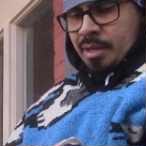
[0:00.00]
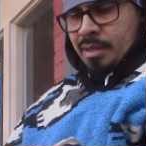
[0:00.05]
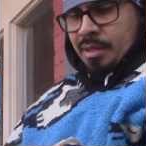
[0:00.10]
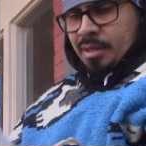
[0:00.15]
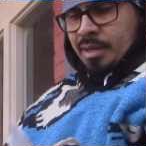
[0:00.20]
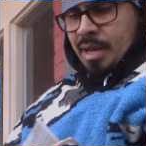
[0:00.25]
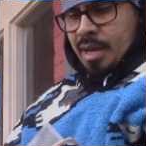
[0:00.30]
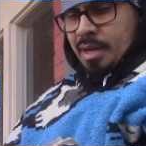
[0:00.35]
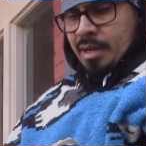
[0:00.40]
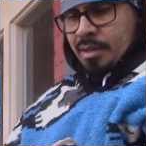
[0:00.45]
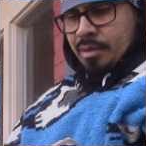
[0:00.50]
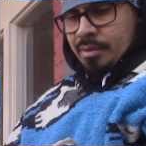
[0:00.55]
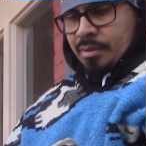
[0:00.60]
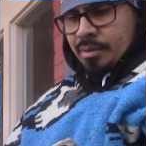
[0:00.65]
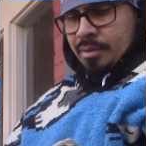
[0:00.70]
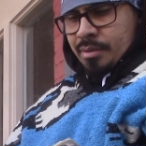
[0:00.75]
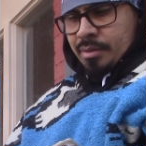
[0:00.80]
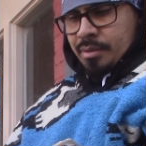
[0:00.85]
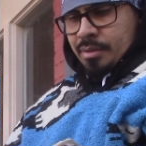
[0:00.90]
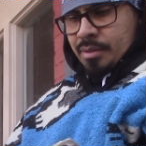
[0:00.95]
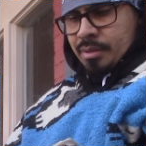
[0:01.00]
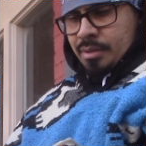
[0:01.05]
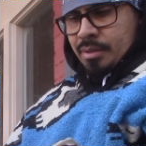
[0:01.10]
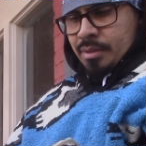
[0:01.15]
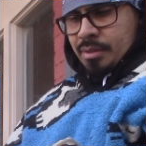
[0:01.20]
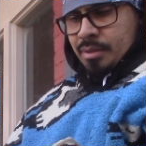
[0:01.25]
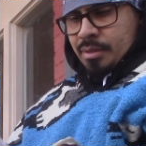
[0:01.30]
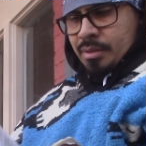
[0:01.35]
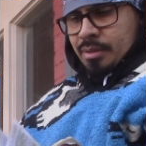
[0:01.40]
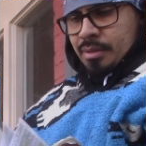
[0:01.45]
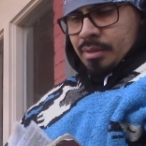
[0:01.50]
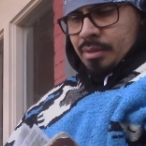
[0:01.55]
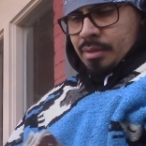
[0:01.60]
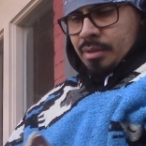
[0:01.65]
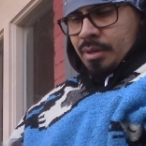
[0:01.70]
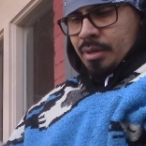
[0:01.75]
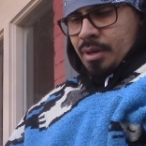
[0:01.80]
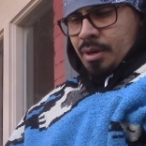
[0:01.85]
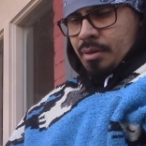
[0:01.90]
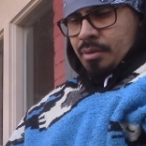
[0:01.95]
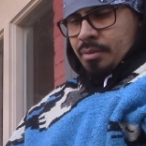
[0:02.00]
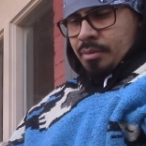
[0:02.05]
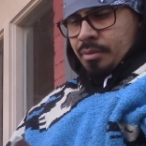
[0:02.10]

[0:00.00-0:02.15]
the day you know?